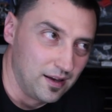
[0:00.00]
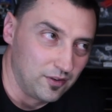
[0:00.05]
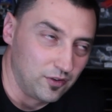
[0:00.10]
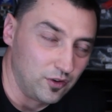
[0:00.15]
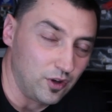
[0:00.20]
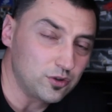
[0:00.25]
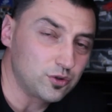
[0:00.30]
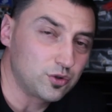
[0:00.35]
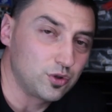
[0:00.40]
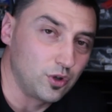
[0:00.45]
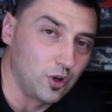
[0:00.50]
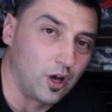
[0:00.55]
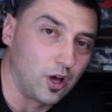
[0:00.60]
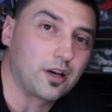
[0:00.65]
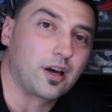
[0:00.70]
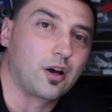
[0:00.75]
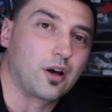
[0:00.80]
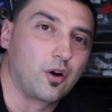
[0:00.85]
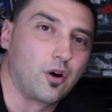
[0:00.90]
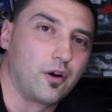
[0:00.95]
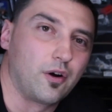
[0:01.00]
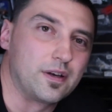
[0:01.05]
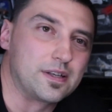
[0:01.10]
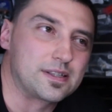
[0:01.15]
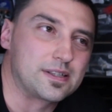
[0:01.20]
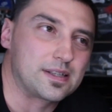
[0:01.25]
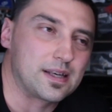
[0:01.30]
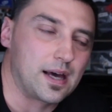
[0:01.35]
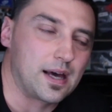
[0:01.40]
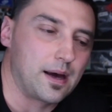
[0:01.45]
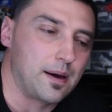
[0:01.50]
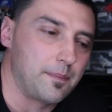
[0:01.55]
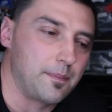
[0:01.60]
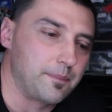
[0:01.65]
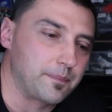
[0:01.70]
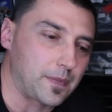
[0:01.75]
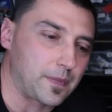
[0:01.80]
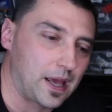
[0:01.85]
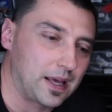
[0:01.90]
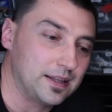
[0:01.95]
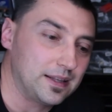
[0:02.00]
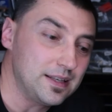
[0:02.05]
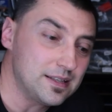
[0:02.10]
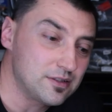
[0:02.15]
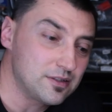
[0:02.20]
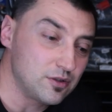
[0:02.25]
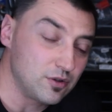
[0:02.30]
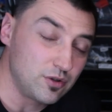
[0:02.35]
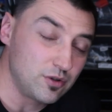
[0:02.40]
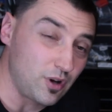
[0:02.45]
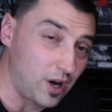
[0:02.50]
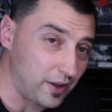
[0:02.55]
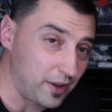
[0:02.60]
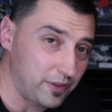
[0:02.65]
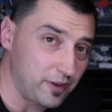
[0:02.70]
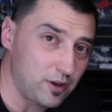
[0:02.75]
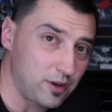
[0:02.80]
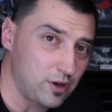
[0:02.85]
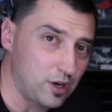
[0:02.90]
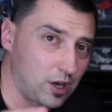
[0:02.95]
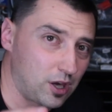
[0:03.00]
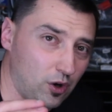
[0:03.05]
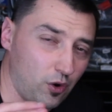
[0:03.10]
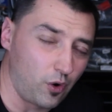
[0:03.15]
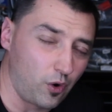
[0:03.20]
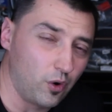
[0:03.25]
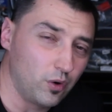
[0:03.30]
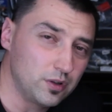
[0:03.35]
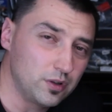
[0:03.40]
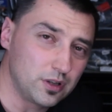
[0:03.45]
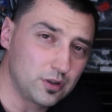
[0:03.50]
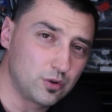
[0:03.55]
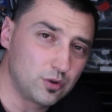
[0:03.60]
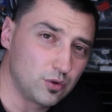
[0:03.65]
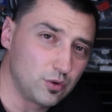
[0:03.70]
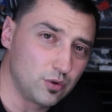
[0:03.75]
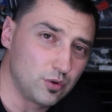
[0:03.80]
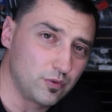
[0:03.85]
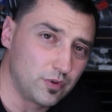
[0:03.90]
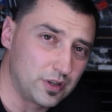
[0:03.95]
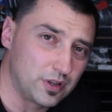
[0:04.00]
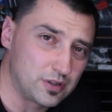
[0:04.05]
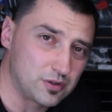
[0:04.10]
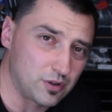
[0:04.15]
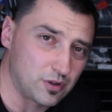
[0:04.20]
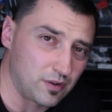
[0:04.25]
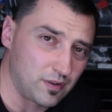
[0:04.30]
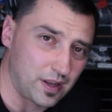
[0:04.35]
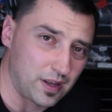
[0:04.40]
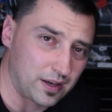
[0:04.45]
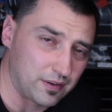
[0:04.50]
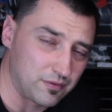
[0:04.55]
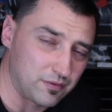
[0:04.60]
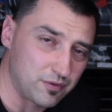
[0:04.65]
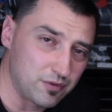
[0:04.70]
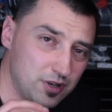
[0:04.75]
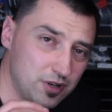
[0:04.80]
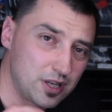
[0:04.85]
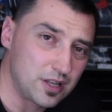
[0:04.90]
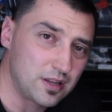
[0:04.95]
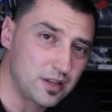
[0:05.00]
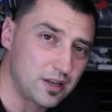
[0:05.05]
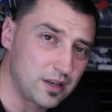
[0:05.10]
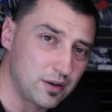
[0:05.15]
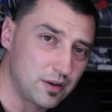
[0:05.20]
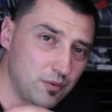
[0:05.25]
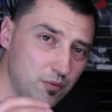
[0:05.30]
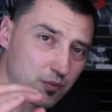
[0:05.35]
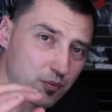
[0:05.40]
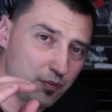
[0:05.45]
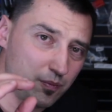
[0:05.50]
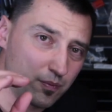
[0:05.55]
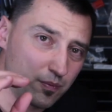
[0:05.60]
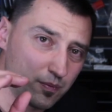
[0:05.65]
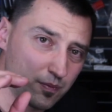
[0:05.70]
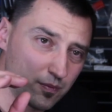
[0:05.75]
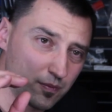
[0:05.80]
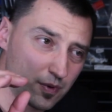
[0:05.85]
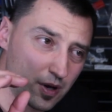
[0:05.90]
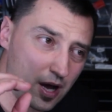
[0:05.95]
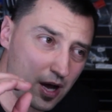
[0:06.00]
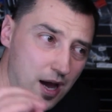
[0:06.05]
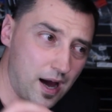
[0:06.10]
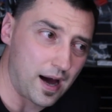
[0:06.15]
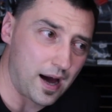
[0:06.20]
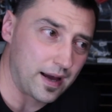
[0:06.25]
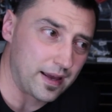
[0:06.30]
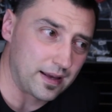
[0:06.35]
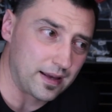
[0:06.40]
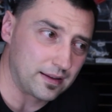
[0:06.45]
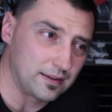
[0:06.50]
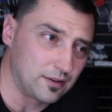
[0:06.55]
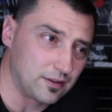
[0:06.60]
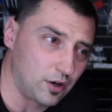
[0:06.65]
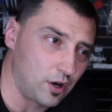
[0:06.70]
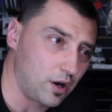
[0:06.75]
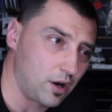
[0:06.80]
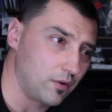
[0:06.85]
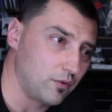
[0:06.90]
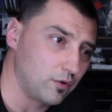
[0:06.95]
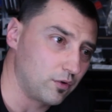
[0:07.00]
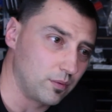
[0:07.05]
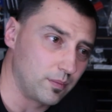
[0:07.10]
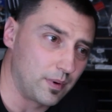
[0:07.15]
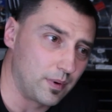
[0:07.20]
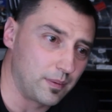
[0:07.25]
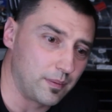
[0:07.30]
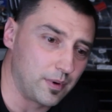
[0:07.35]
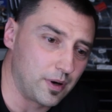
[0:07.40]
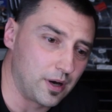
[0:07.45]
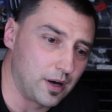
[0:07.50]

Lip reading: not too long ago is, and this I think you can only do with sort of like really high-end tire warmer